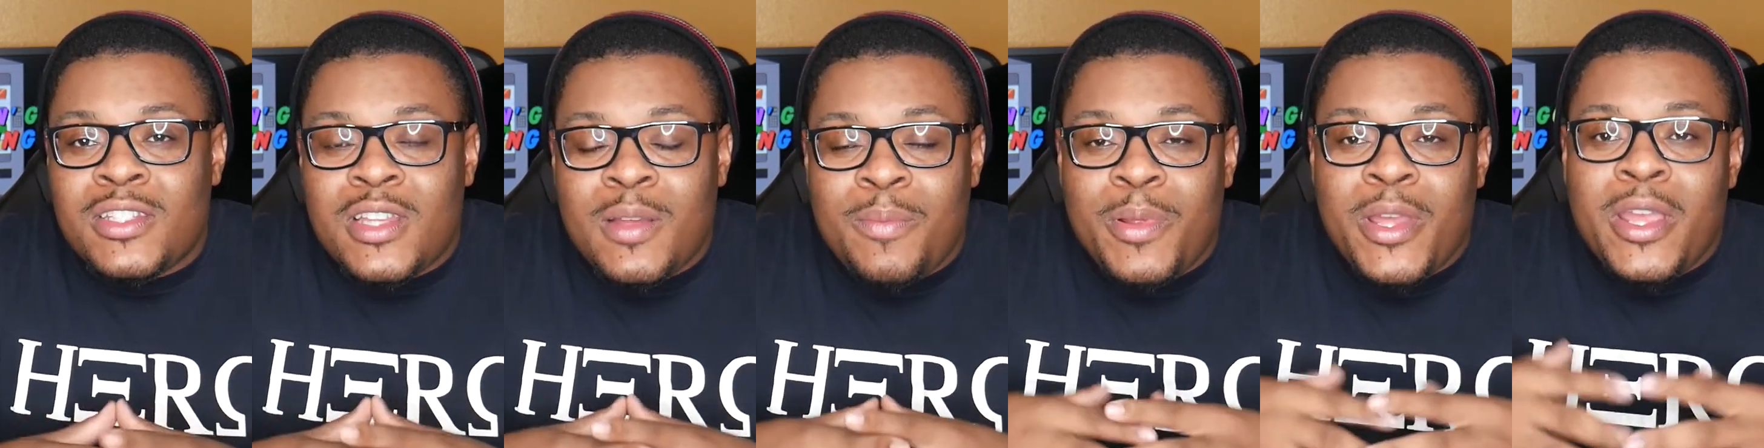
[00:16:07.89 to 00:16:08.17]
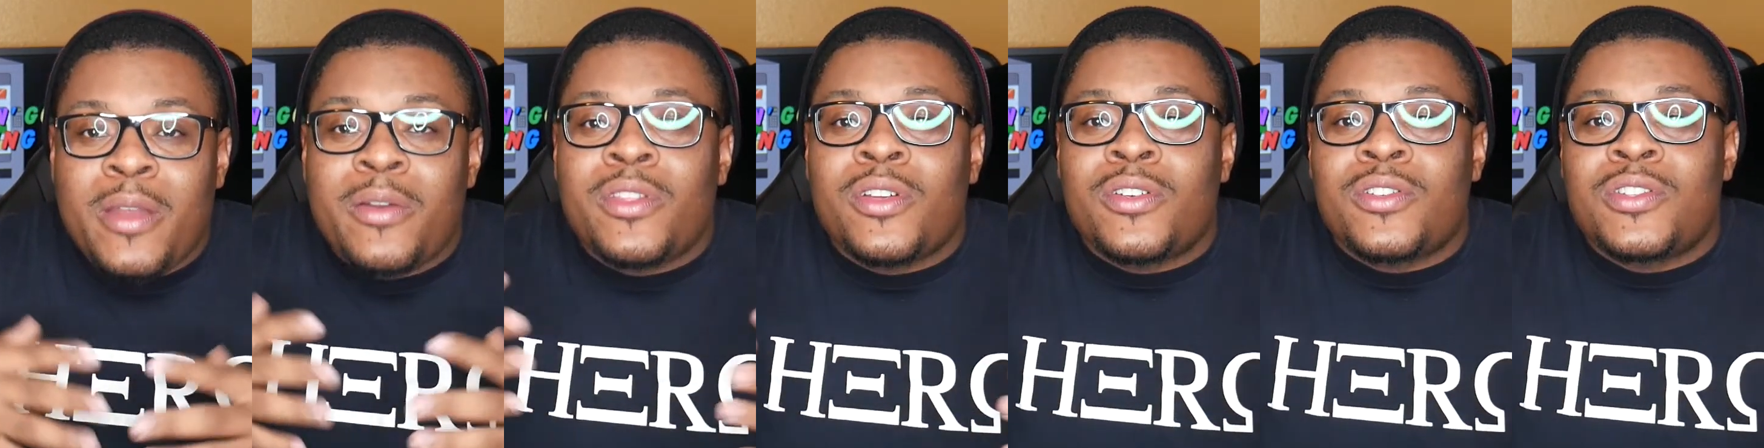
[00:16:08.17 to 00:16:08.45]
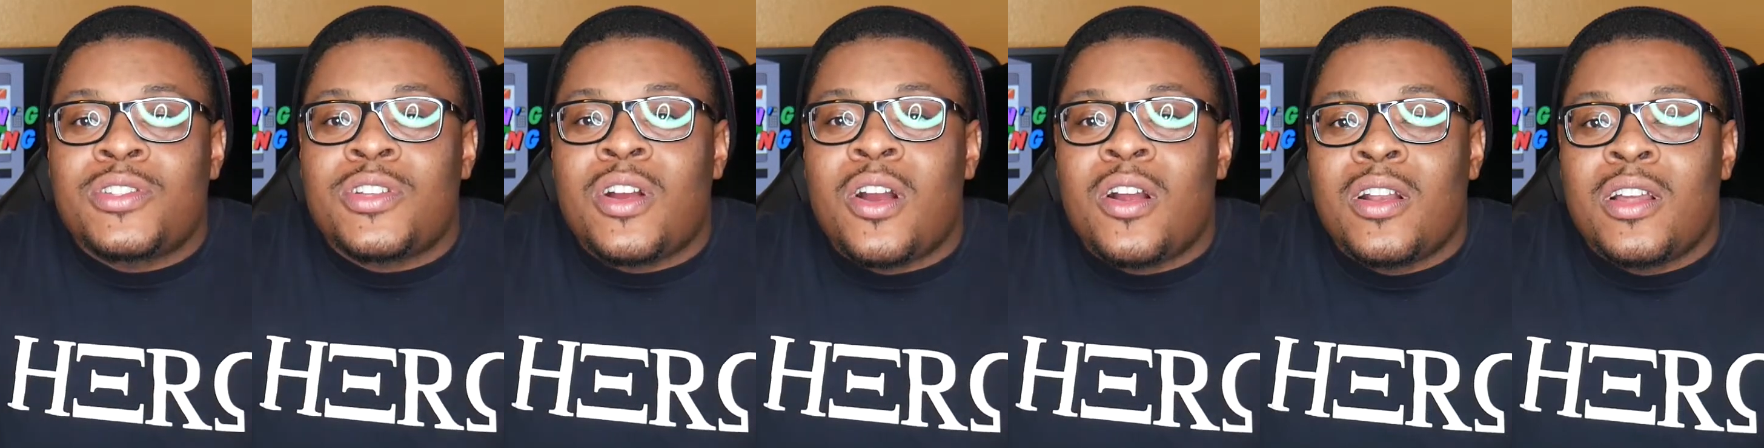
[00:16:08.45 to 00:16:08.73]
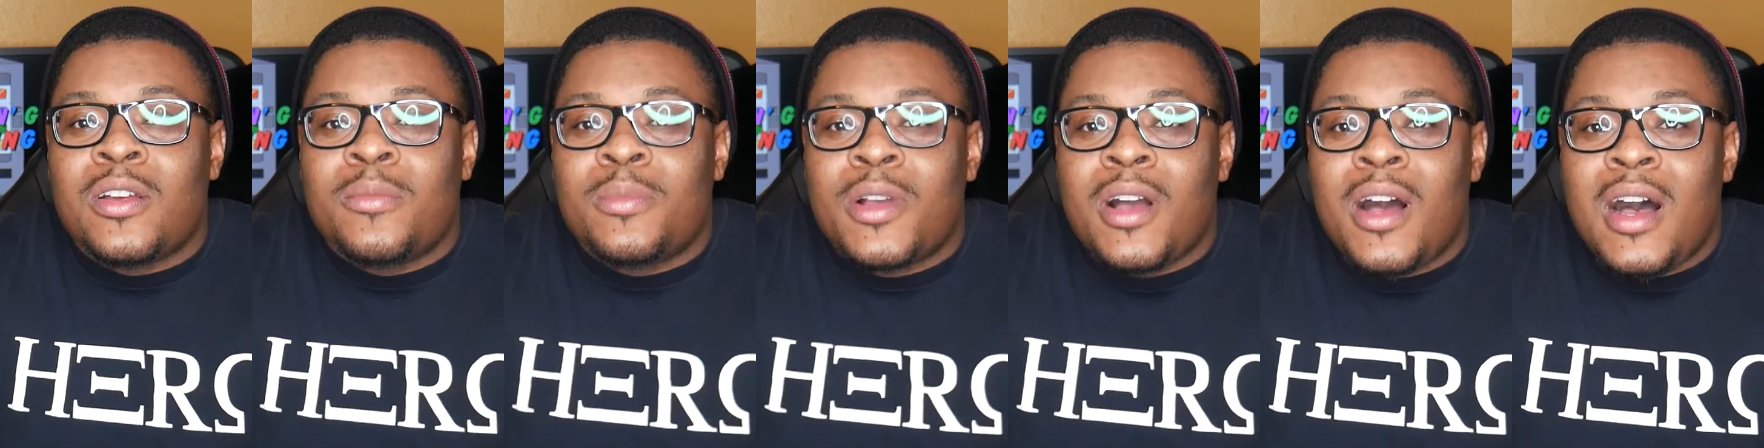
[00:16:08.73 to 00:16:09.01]
They play with their
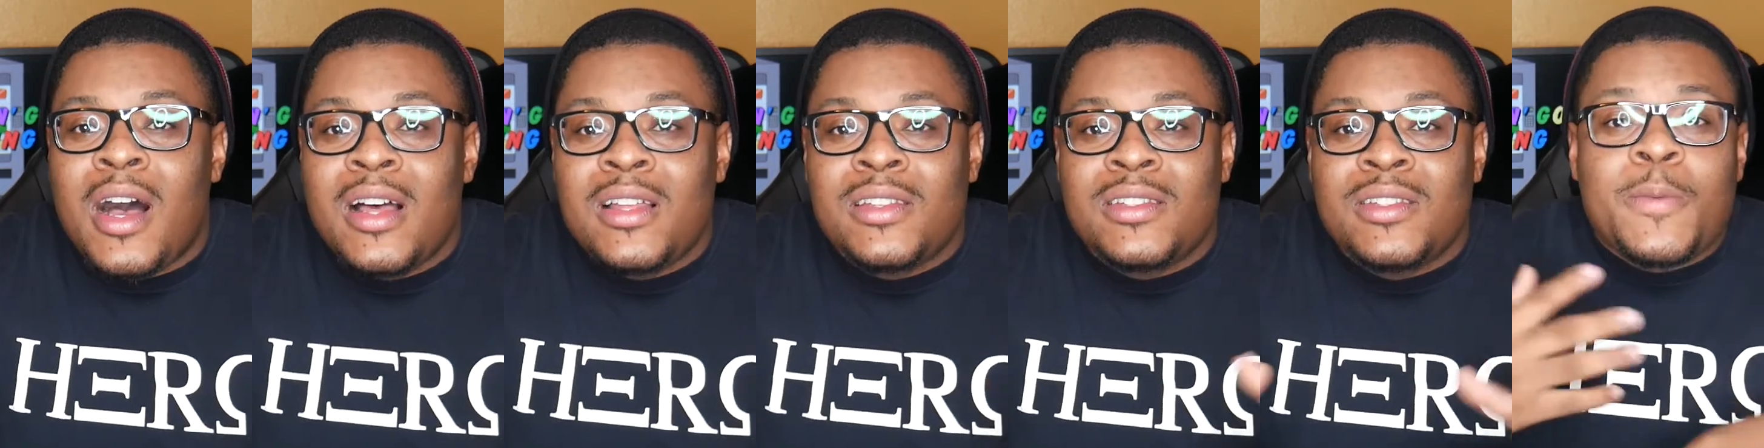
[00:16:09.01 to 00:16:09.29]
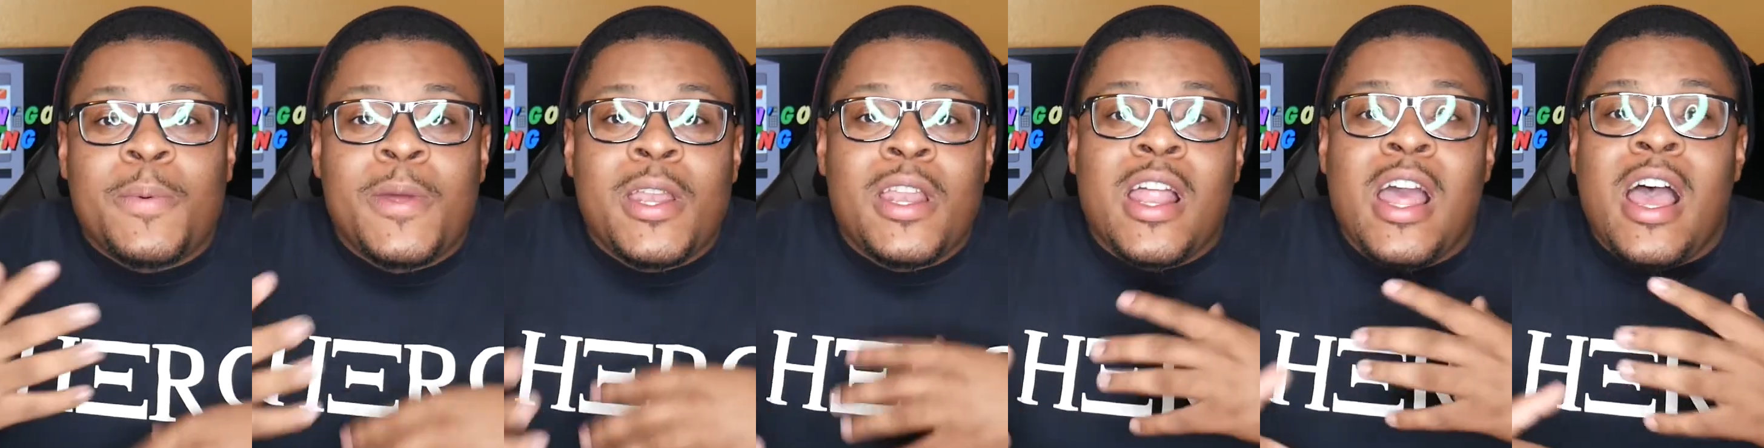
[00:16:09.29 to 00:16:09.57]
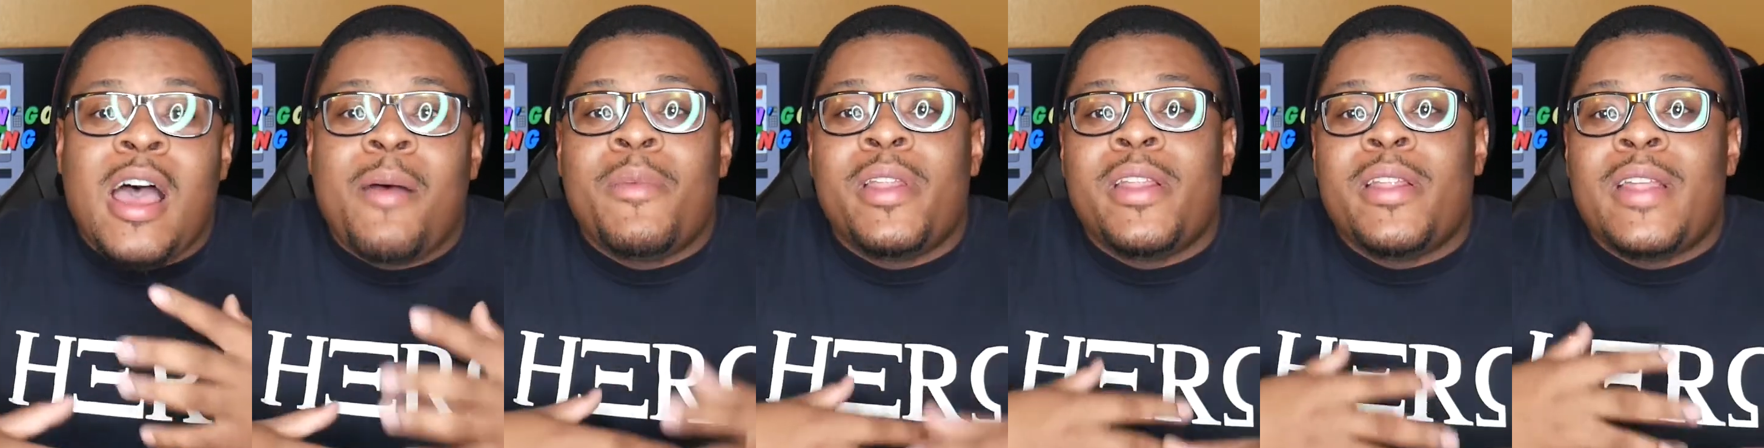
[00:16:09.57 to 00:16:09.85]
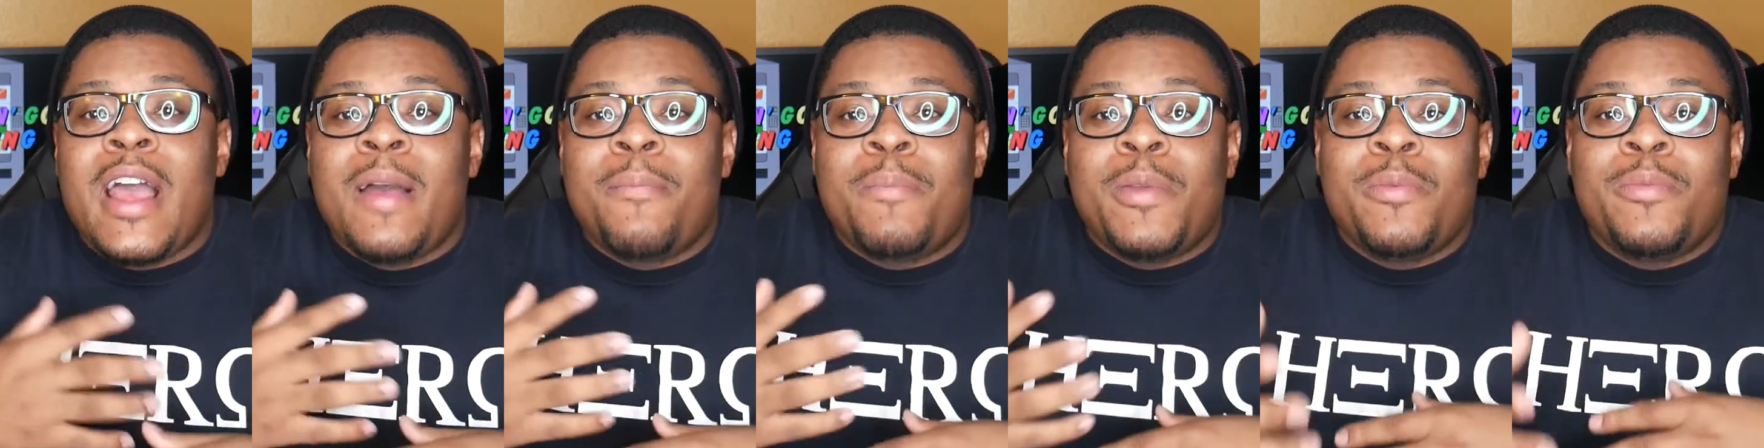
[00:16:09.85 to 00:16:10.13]
startup costs. Depending on how
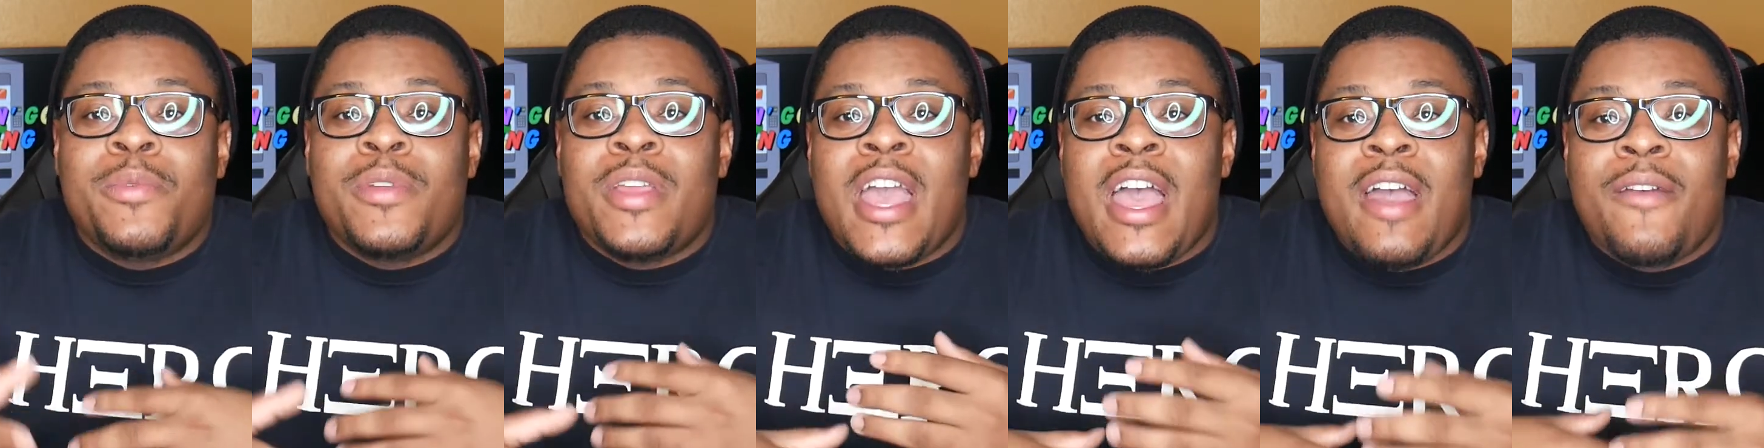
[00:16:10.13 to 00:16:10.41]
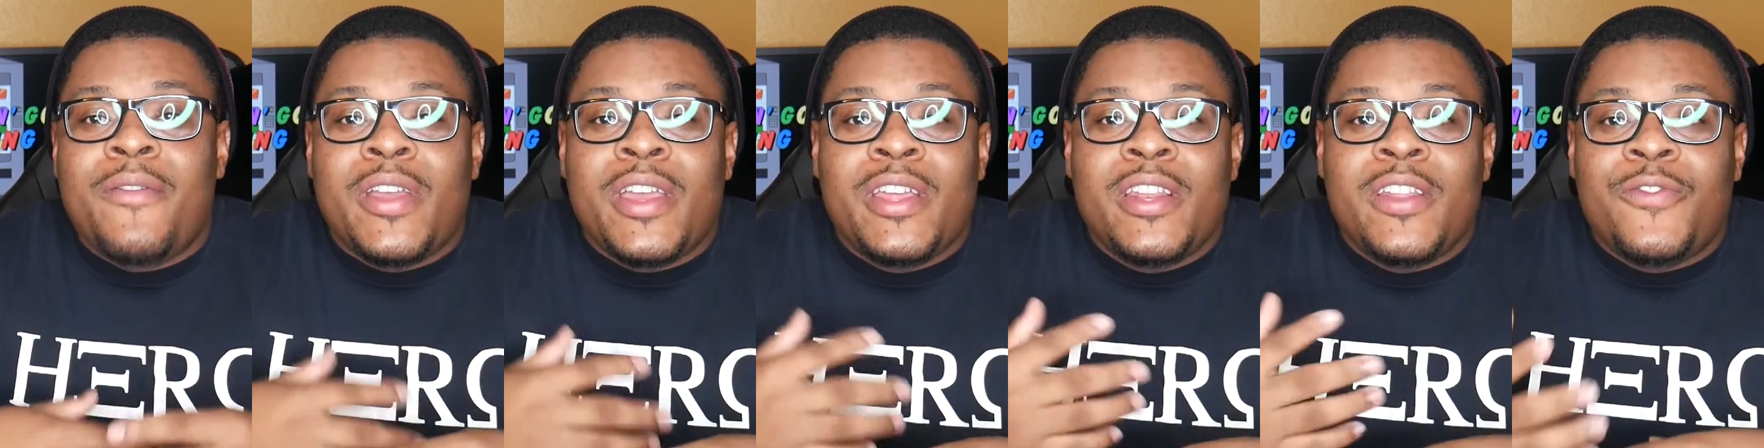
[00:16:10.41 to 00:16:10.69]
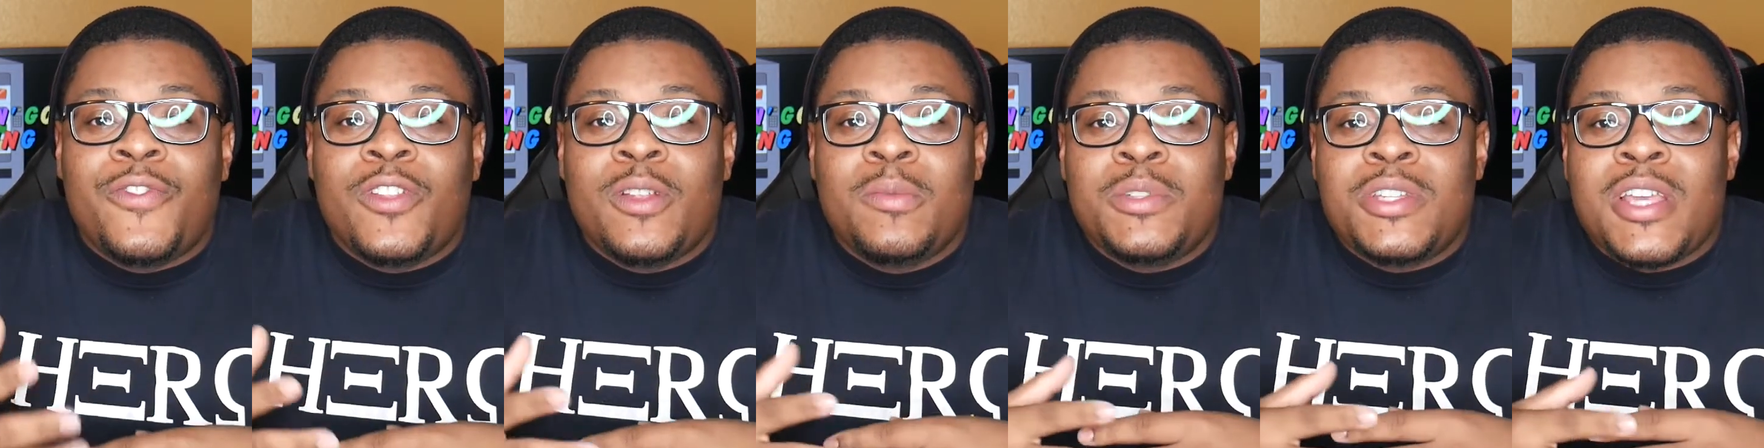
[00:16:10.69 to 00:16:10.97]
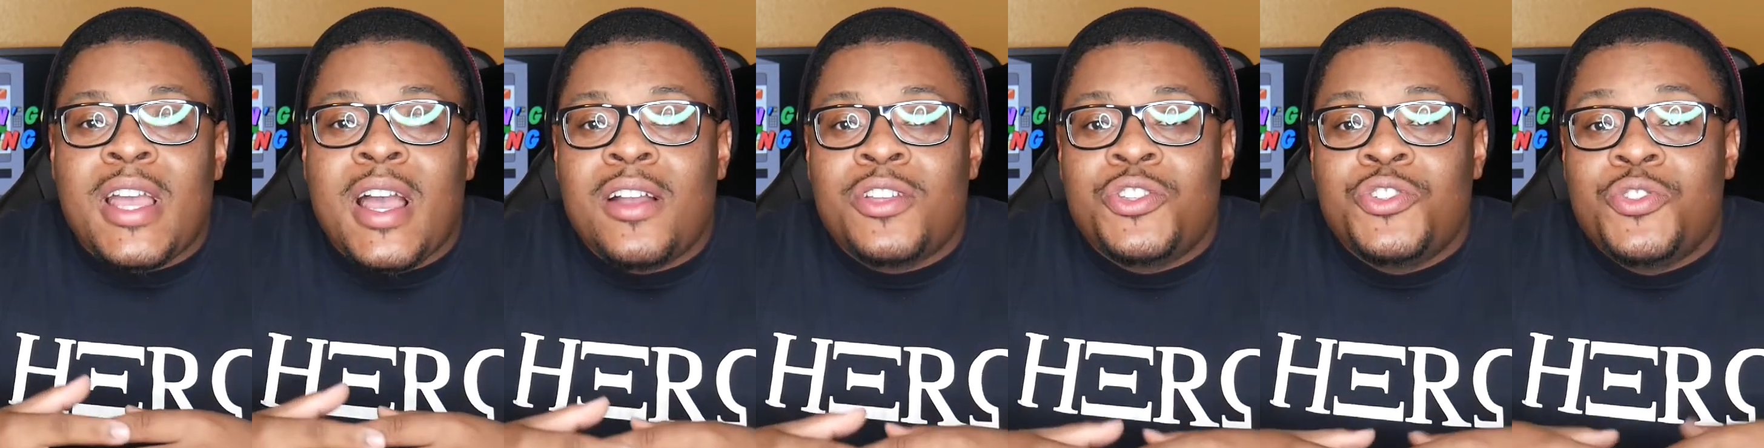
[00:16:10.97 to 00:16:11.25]
many people you have in the Flip
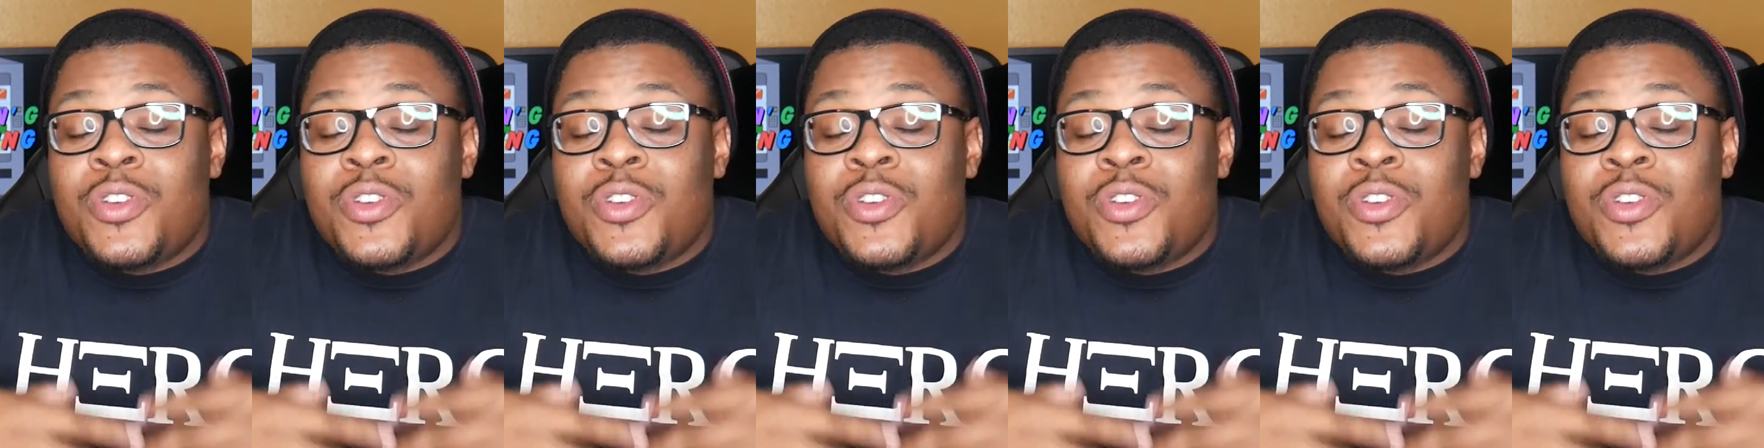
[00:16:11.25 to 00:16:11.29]
Challenge,